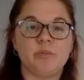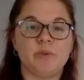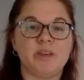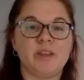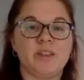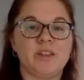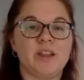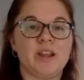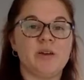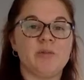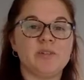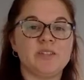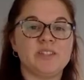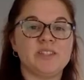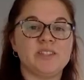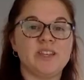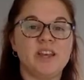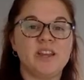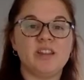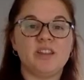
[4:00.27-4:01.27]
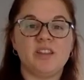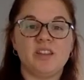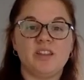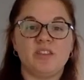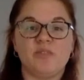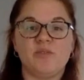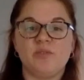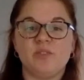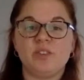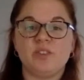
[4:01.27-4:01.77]
be that I would send
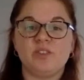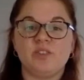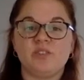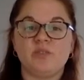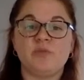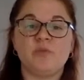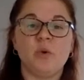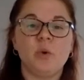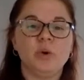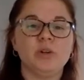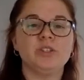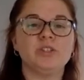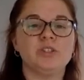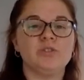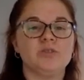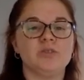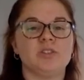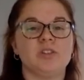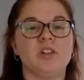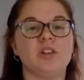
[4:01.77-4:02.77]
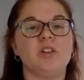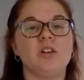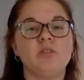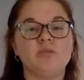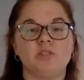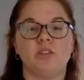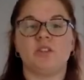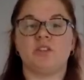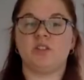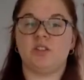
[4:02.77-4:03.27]
the 4 students
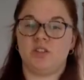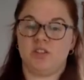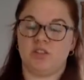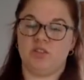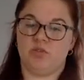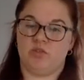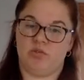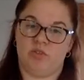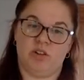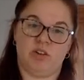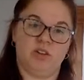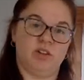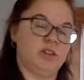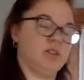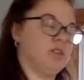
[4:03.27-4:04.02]
closest to the door.